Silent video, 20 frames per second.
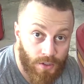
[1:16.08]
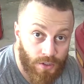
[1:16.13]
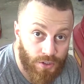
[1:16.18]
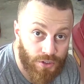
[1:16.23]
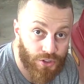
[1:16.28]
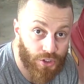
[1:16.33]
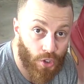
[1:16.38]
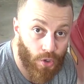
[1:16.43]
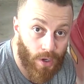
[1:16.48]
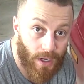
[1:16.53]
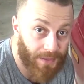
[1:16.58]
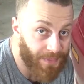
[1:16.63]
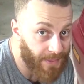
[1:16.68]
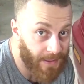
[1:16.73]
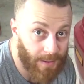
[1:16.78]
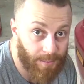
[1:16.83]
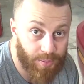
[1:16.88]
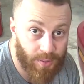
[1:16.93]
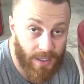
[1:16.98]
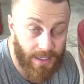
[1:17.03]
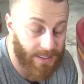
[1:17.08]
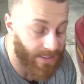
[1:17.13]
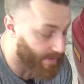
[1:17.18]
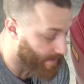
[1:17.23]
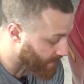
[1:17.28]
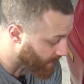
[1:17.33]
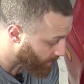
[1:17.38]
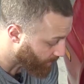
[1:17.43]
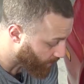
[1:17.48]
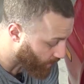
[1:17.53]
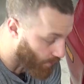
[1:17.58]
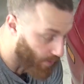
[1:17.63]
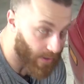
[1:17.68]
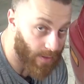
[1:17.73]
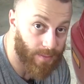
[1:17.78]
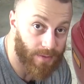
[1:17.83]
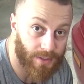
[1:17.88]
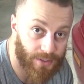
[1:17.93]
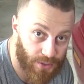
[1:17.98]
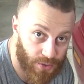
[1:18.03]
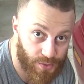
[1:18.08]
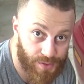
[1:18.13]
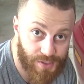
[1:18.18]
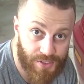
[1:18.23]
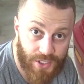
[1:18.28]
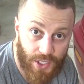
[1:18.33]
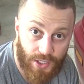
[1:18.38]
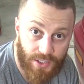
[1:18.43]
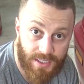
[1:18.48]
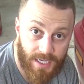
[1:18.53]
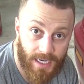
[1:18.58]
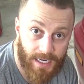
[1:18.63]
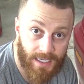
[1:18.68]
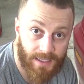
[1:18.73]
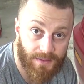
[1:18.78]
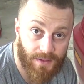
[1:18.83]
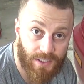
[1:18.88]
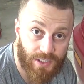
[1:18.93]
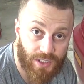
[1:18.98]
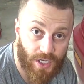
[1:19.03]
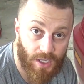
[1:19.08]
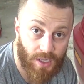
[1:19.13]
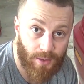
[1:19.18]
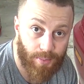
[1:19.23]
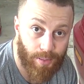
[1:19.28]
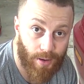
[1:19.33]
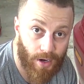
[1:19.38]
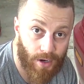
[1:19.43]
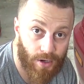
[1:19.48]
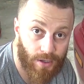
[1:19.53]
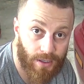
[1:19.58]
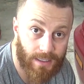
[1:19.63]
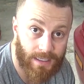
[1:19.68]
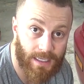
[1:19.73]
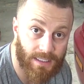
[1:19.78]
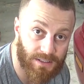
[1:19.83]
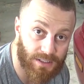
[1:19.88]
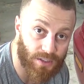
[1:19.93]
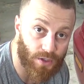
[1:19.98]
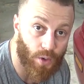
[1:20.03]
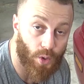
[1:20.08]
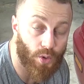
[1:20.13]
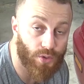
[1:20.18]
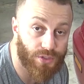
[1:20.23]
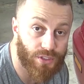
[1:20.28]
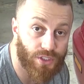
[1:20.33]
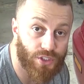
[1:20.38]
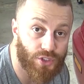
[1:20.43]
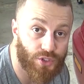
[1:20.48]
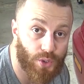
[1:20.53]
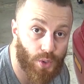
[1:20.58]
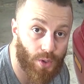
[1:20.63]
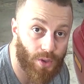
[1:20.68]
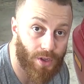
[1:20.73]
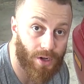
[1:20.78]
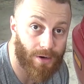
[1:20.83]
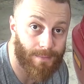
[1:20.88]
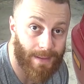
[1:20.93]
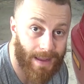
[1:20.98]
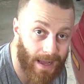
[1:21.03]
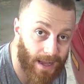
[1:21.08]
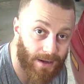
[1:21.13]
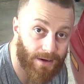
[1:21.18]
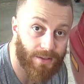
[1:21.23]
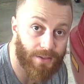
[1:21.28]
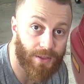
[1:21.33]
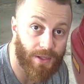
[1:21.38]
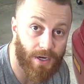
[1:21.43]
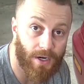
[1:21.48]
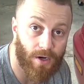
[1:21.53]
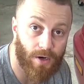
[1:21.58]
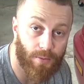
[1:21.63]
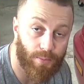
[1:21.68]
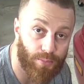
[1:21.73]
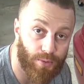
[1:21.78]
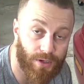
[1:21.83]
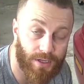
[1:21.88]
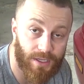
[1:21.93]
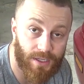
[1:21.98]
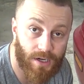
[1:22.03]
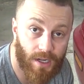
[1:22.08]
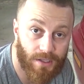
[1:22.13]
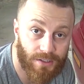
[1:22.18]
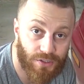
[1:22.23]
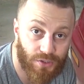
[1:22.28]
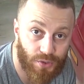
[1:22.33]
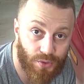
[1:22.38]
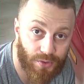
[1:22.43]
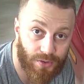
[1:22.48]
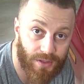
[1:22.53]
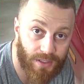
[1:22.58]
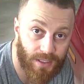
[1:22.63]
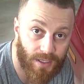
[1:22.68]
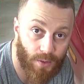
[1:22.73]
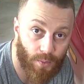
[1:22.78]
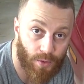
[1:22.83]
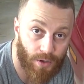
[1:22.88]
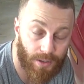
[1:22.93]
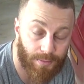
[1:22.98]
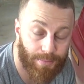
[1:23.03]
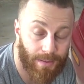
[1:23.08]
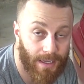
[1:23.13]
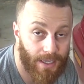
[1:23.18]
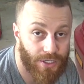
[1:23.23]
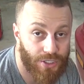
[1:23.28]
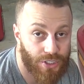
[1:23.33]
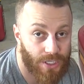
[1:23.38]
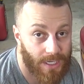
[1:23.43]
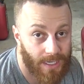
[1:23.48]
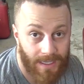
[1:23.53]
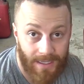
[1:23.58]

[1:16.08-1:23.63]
So I think plain and simple, what I'm going to do is start taking this all apart, get the old control arm out of there, bring it onto the workbench,